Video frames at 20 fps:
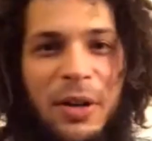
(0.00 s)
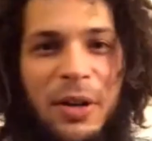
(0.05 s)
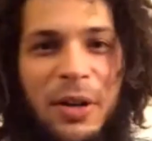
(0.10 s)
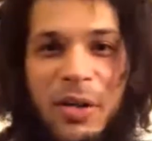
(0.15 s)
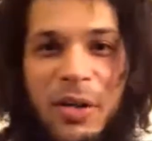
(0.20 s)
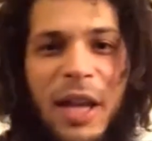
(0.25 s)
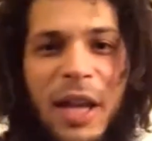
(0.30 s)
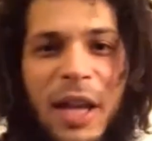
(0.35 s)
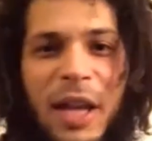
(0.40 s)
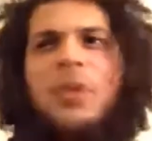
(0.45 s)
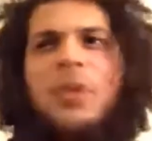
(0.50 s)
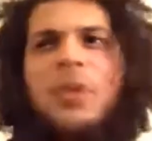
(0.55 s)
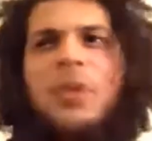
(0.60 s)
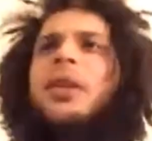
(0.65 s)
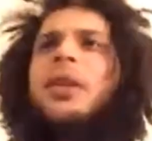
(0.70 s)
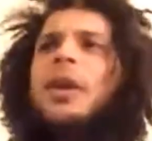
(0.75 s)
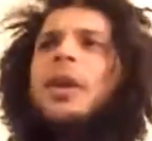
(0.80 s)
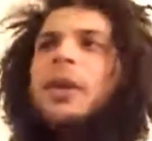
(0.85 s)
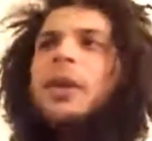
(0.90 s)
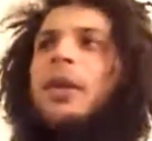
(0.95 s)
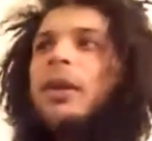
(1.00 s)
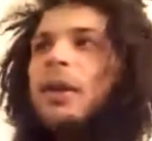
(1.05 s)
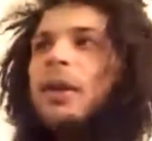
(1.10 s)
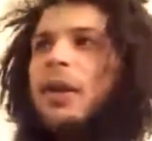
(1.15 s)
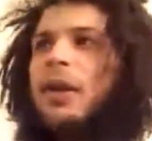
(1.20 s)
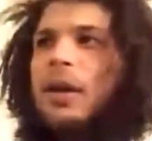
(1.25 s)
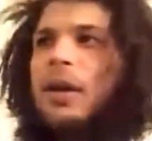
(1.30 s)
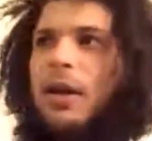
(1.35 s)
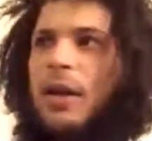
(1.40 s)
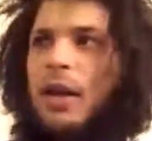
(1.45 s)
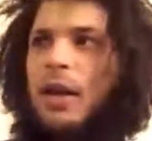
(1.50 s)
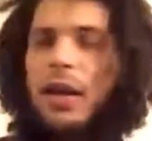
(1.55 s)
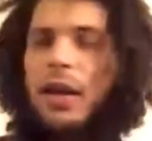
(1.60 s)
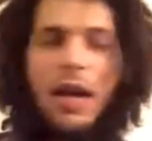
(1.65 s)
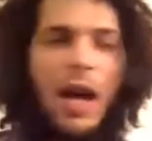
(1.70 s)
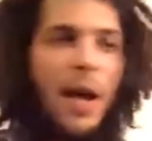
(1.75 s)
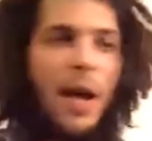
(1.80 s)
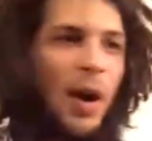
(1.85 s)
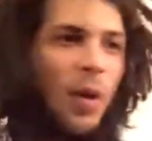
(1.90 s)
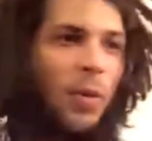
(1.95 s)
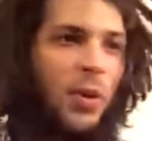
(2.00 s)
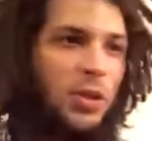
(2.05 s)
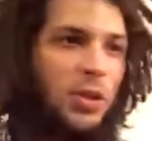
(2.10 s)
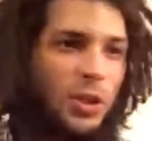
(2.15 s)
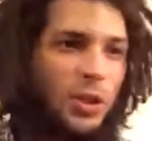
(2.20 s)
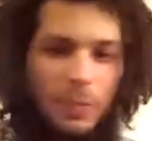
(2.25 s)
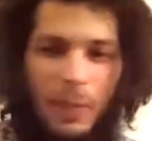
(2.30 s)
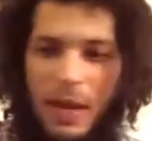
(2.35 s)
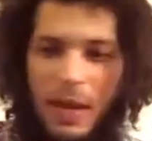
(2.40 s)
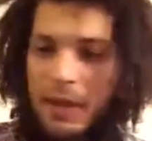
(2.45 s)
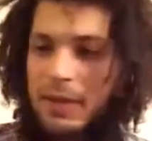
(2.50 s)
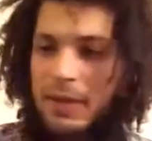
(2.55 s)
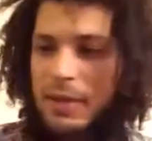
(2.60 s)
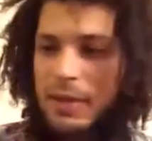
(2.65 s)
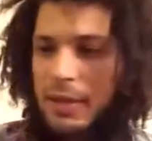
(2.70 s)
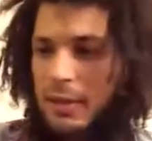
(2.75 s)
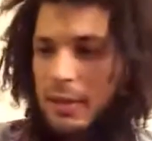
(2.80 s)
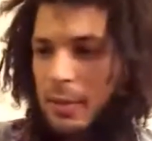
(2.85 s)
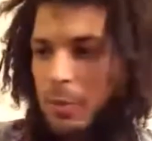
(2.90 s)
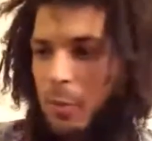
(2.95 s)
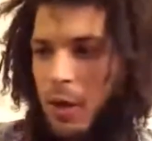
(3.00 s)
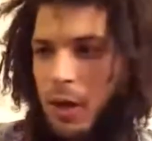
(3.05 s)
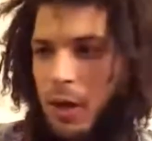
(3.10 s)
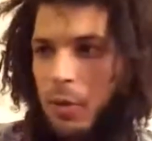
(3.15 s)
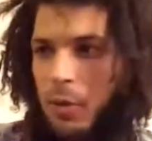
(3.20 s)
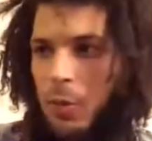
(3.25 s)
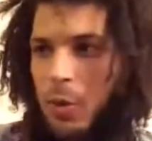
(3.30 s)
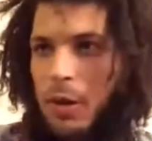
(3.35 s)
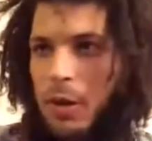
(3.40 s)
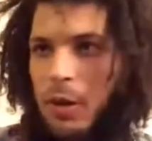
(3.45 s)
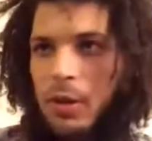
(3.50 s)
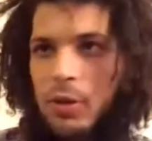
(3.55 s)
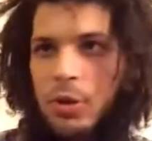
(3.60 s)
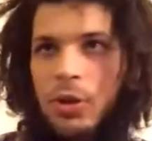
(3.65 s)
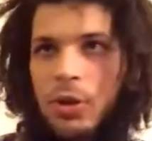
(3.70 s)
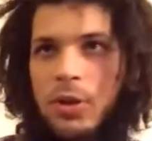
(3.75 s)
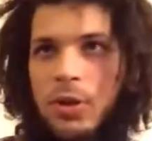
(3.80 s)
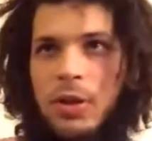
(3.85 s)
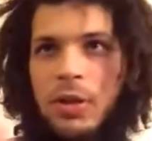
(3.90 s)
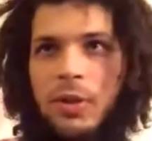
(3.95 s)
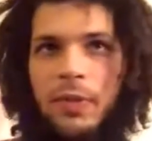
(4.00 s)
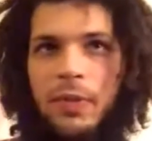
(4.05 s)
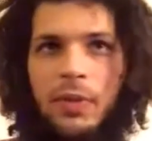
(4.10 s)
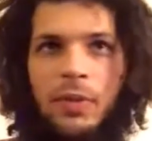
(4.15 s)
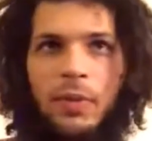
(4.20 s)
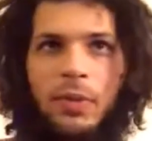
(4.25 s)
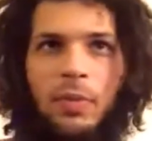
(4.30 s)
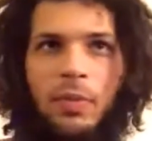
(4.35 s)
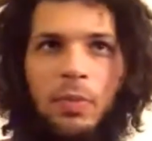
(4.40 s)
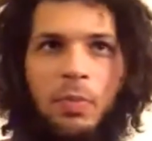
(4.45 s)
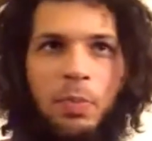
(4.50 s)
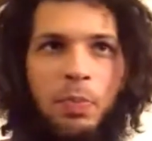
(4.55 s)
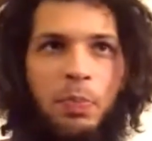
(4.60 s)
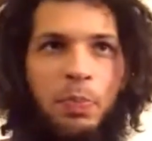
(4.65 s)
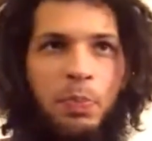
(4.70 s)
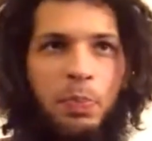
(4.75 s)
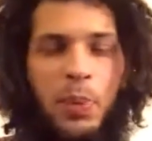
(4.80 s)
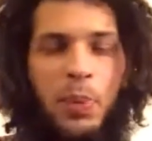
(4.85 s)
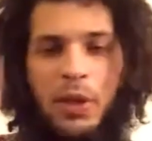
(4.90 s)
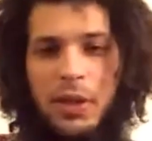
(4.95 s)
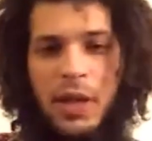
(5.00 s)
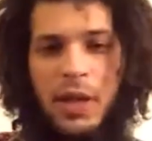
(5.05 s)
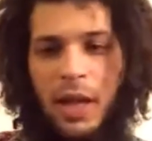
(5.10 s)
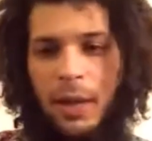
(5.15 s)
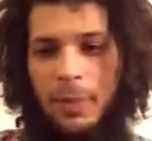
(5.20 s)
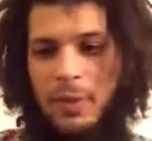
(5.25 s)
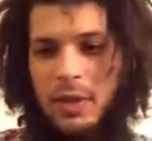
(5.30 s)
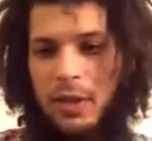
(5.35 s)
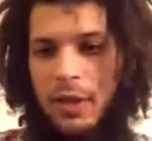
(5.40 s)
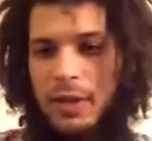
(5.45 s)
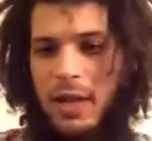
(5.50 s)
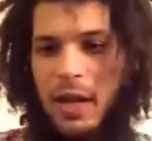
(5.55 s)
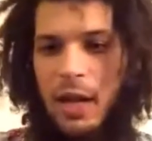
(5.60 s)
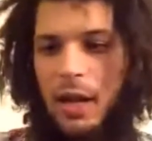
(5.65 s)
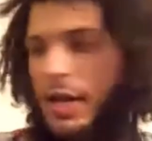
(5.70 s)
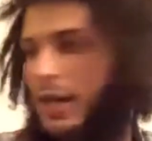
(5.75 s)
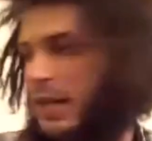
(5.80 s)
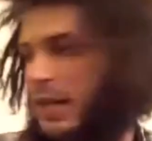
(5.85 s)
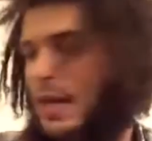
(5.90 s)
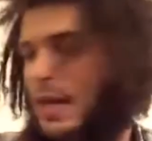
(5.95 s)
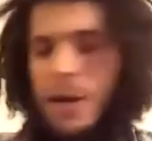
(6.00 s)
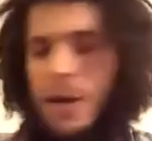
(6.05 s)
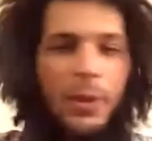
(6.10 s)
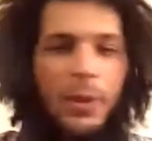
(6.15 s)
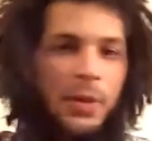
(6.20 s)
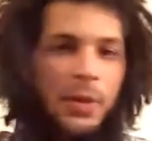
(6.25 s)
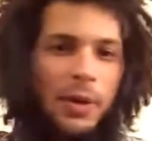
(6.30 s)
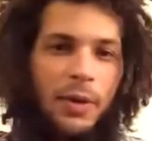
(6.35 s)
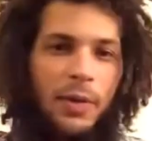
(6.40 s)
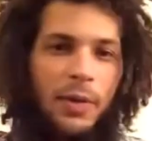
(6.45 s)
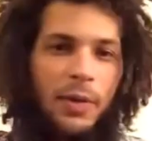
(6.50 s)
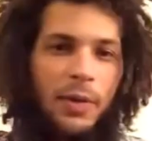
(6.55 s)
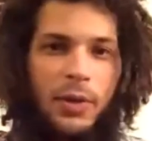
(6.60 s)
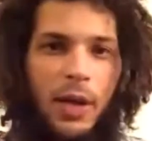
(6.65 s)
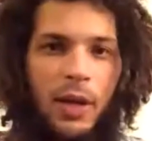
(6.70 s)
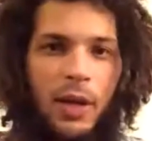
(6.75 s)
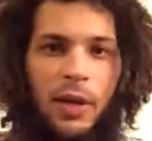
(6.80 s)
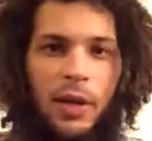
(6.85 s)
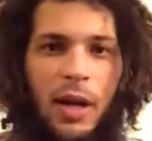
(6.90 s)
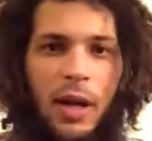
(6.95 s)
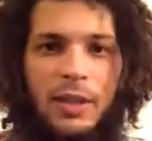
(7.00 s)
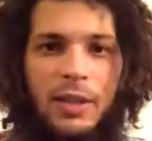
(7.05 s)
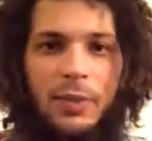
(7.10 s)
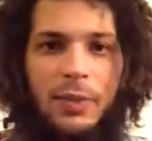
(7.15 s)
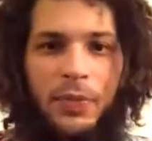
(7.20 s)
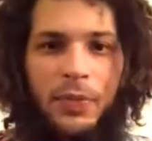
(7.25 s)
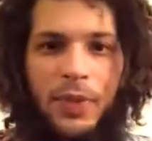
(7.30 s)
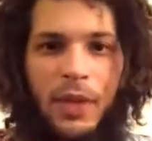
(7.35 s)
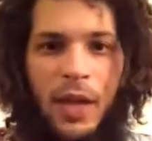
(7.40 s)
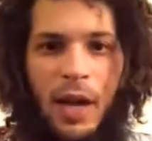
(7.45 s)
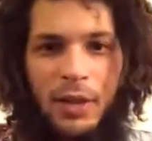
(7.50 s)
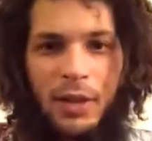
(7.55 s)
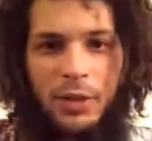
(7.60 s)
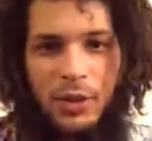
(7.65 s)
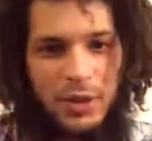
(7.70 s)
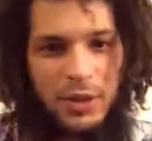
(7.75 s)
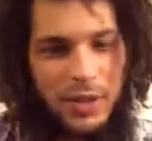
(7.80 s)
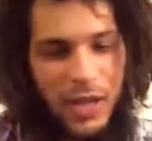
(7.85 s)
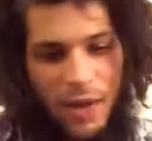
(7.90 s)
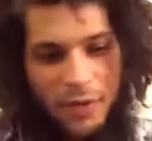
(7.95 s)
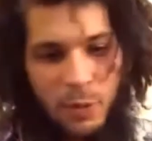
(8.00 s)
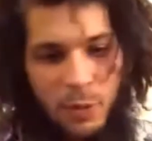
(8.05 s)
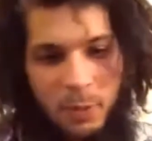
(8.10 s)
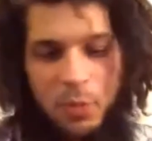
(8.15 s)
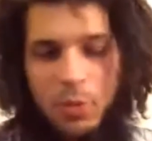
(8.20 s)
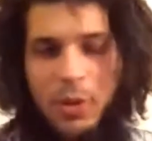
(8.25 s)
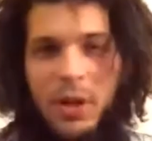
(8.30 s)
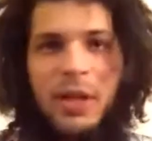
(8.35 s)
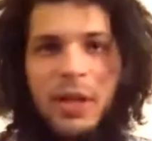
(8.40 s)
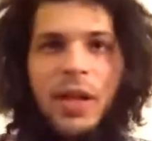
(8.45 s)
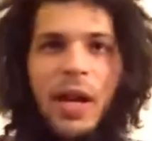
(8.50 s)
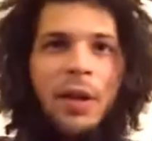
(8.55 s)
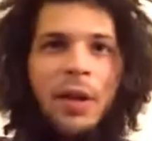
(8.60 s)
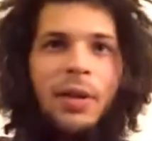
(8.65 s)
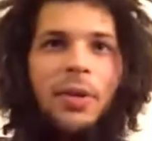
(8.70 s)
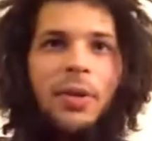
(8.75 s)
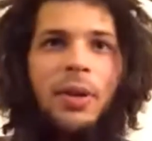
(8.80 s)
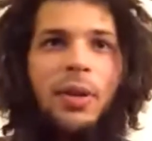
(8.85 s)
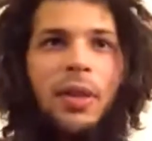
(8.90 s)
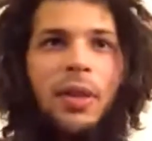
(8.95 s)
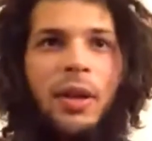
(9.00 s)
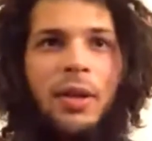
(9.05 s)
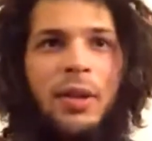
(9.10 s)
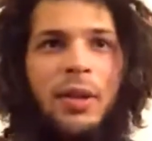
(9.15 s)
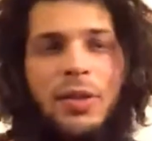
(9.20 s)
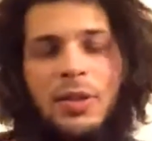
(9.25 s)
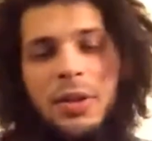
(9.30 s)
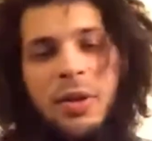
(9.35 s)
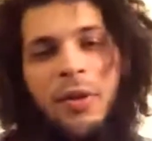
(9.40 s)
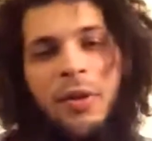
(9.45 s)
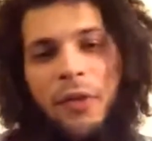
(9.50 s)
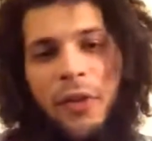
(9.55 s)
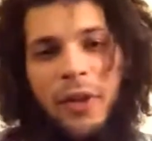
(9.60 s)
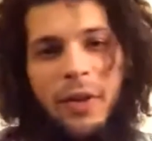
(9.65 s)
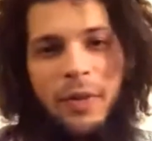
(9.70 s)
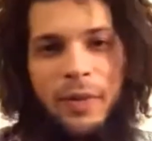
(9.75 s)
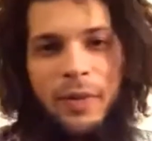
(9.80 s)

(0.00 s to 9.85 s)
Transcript: And like you said, like, how about we just make a system where we can just put games in the top, like a top loader, like awesome, not just have a pre-downloaded thing. It's goofy.